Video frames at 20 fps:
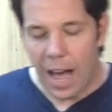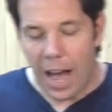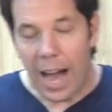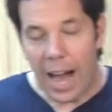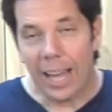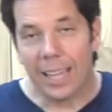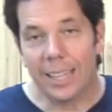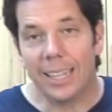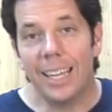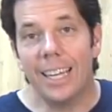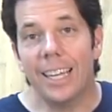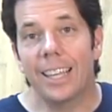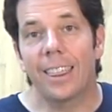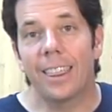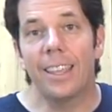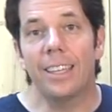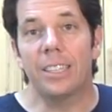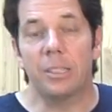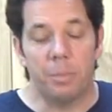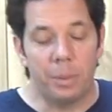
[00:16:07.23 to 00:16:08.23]
I like
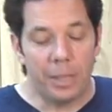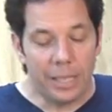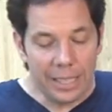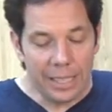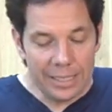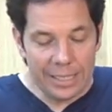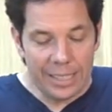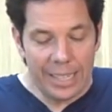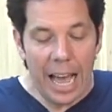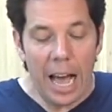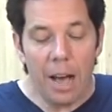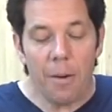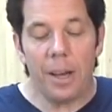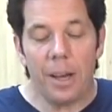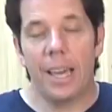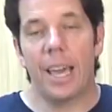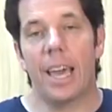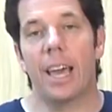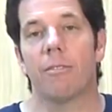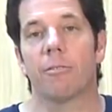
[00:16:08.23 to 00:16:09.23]
this because now
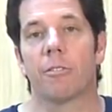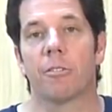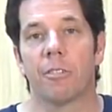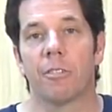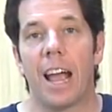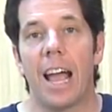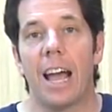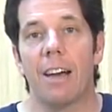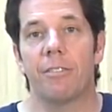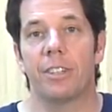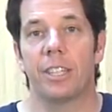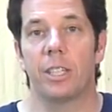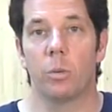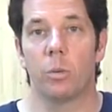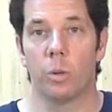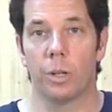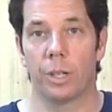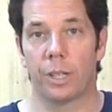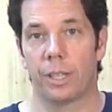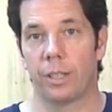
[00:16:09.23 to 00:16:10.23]
I have gravity
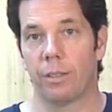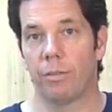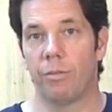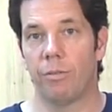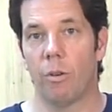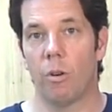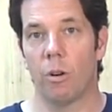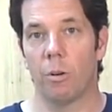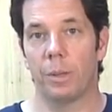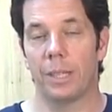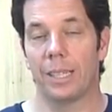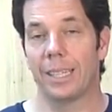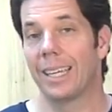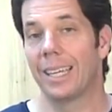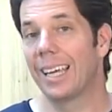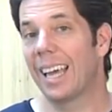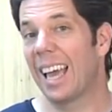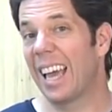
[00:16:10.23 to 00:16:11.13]
working for me.